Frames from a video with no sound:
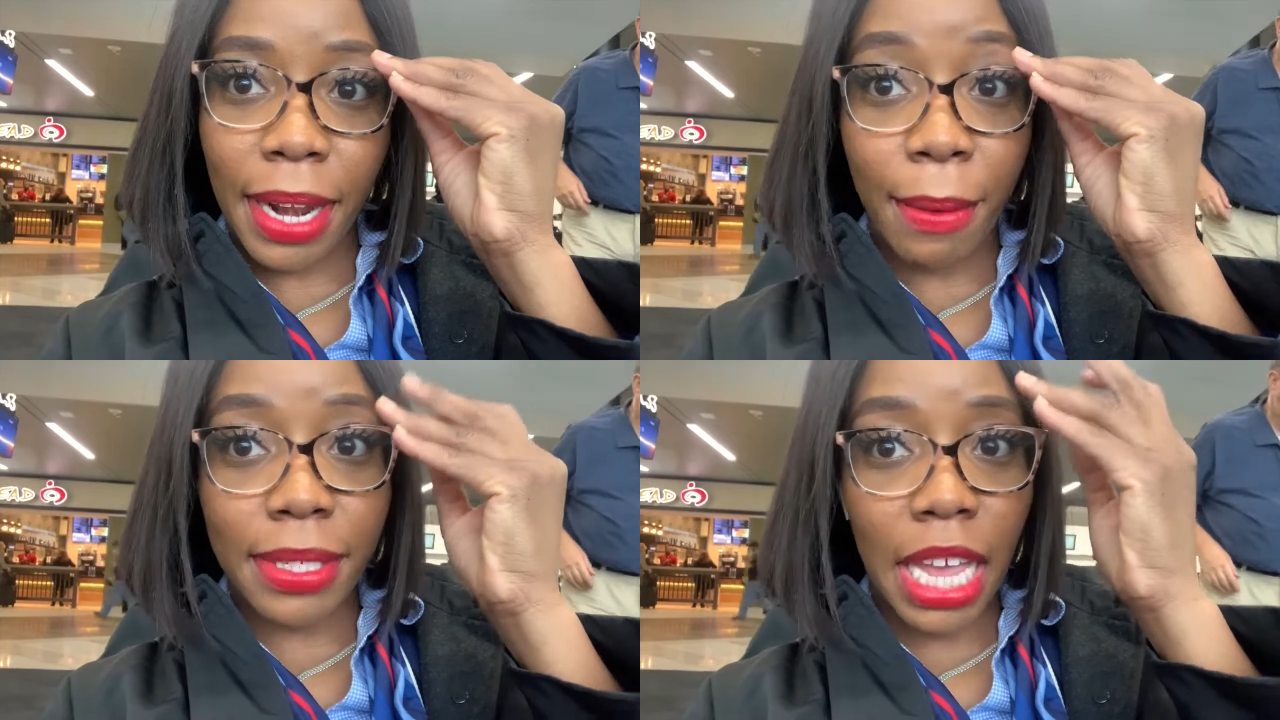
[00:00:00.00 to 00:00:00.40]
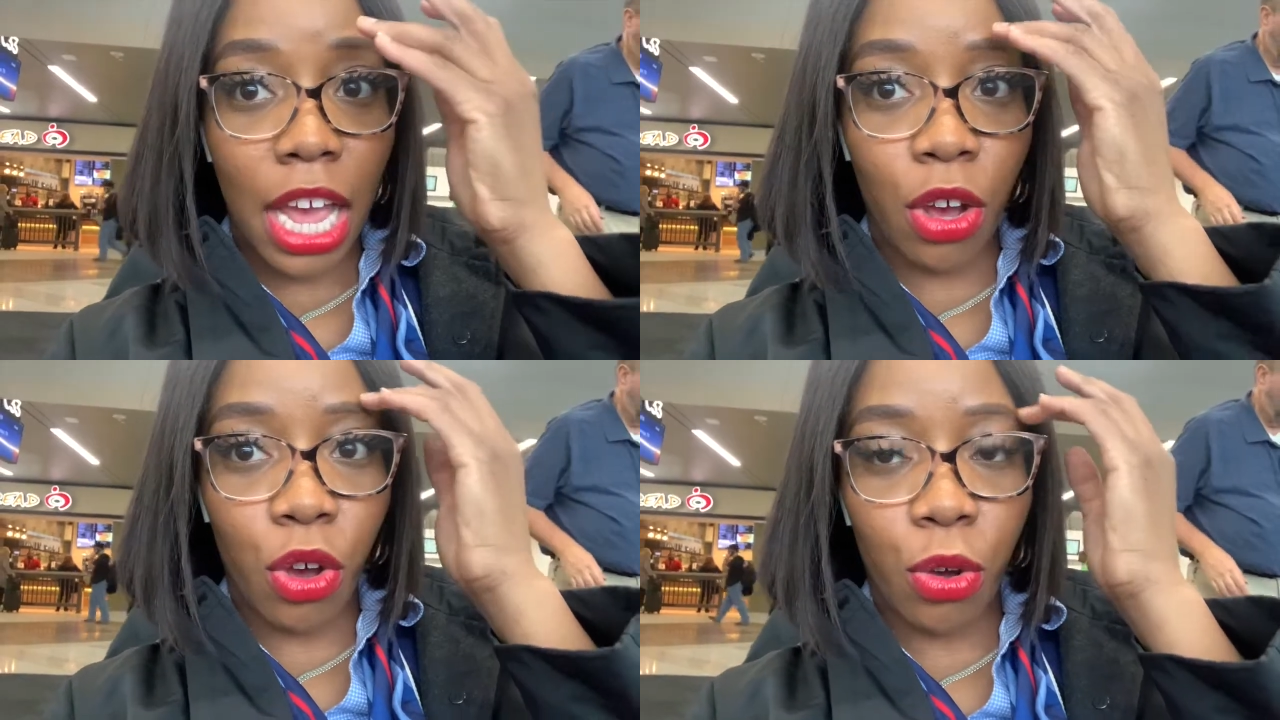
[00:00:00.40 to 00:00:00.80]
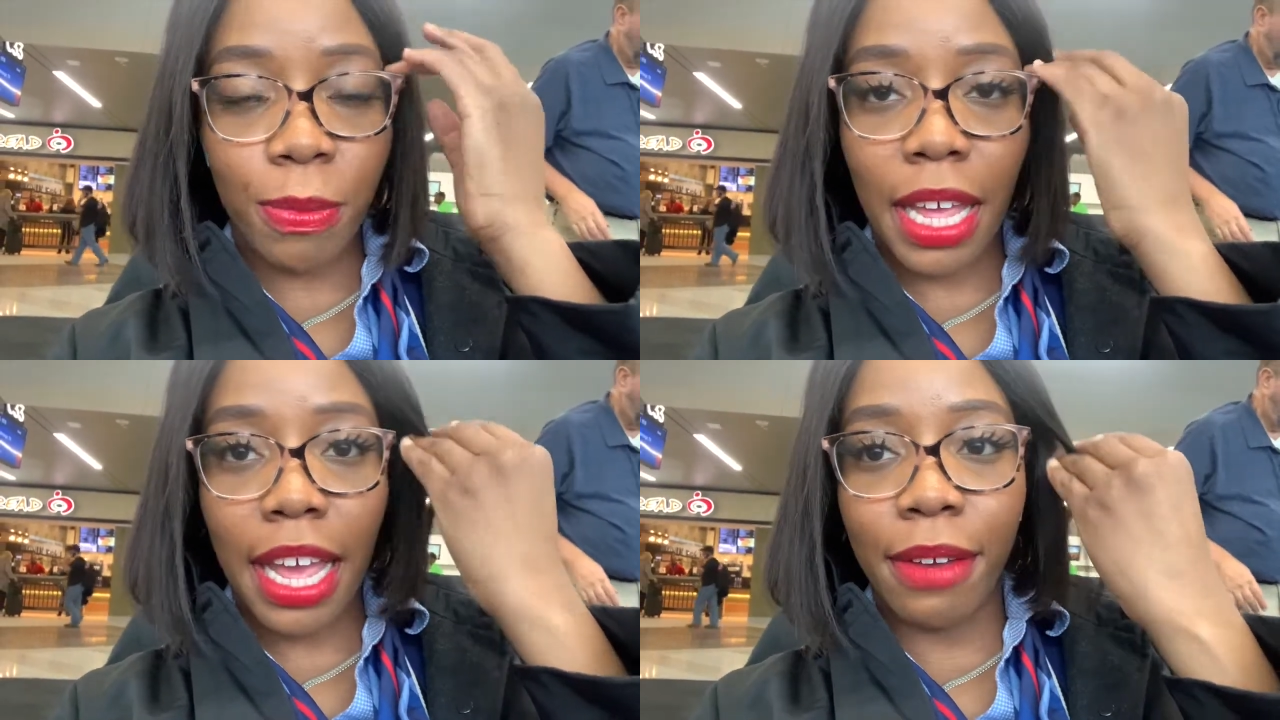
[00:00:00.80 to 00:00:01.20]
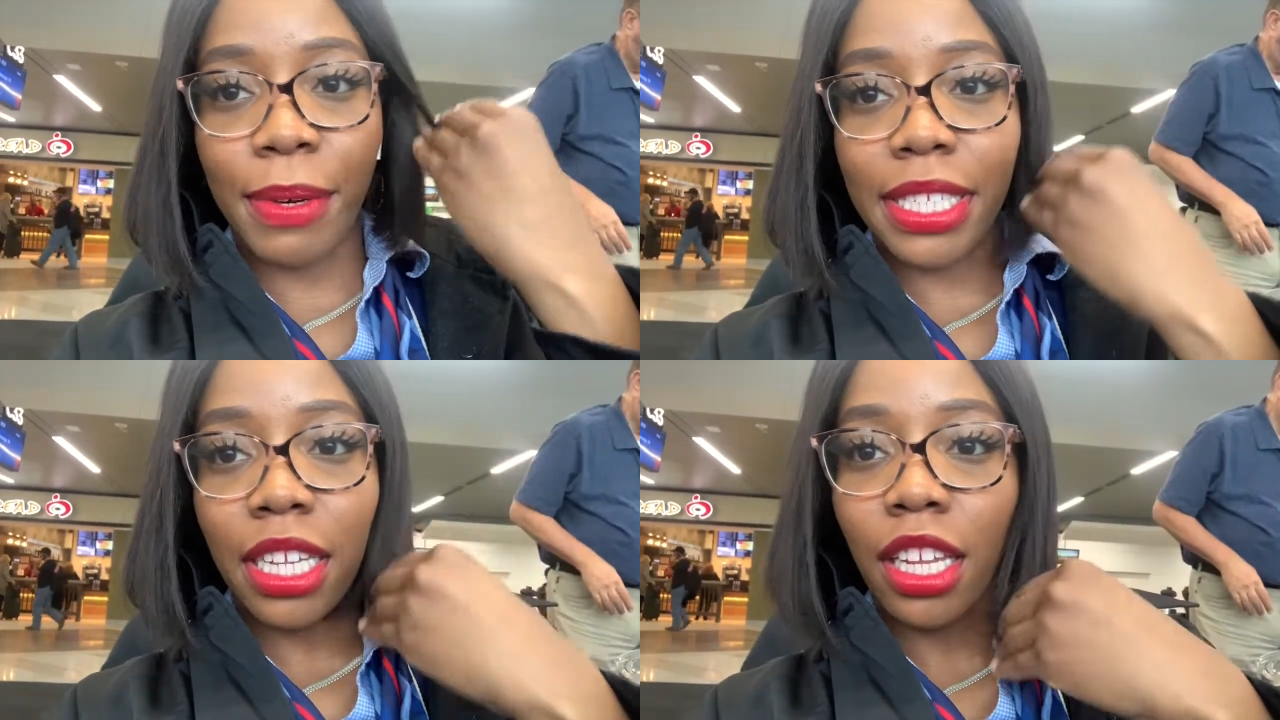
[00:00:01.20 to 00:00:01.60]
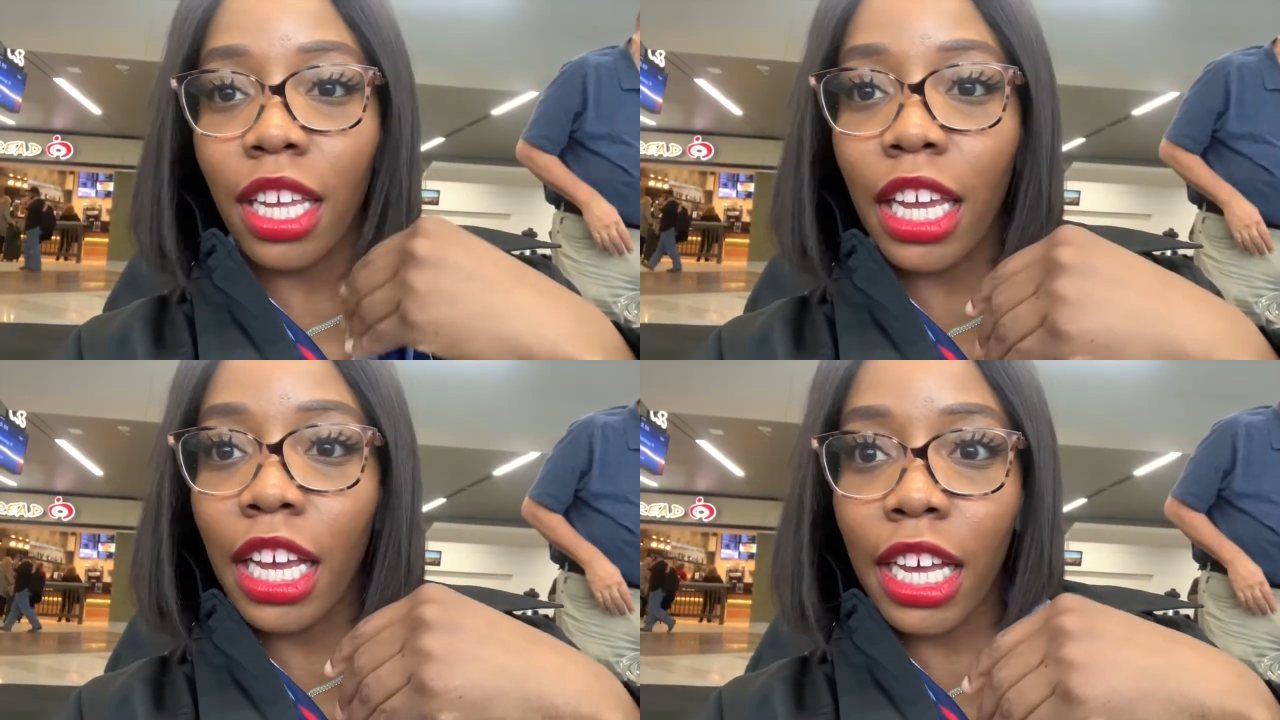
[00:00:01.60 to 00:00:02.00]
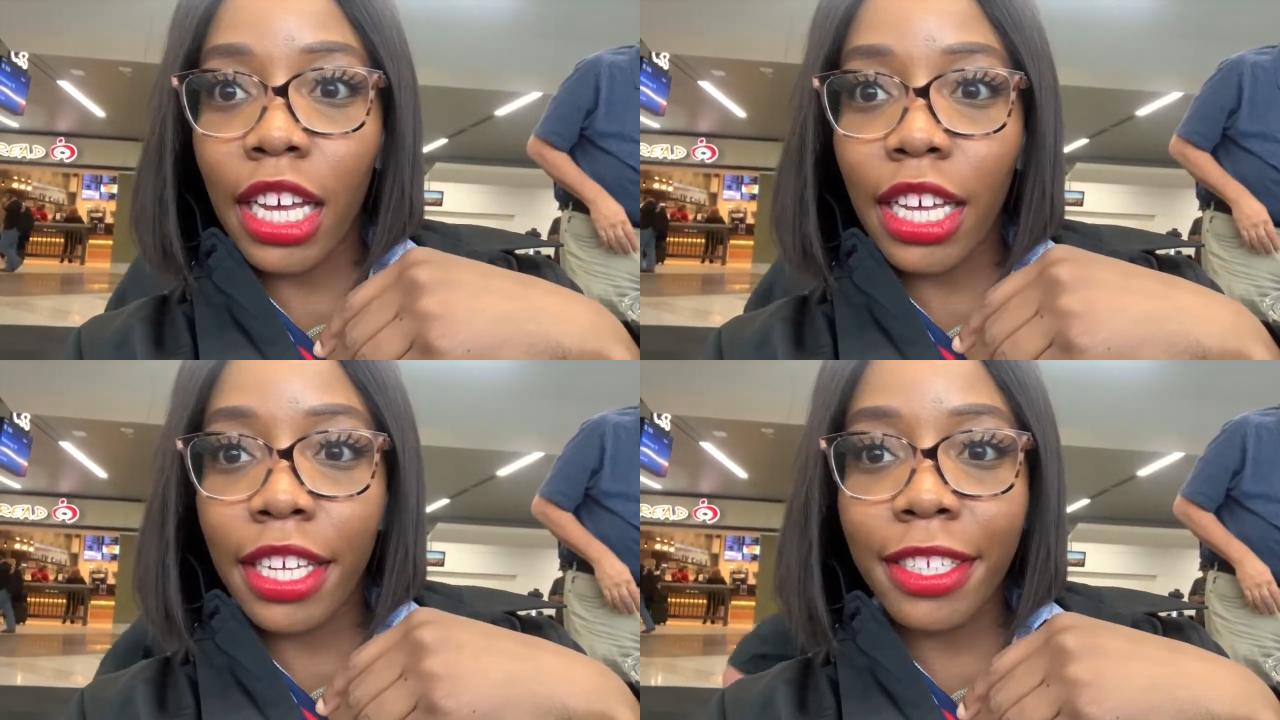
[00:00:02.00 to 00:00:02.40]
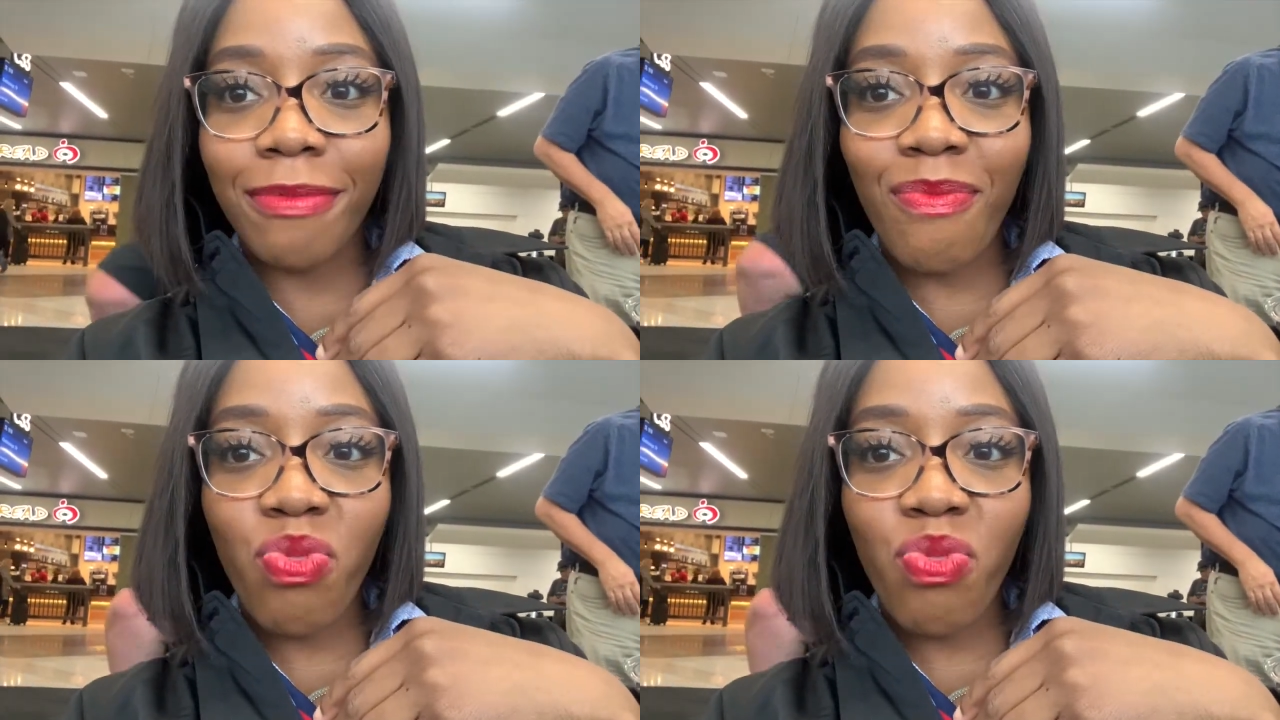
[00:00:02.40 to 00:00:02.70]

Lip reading: was at home that it wasn't looking good?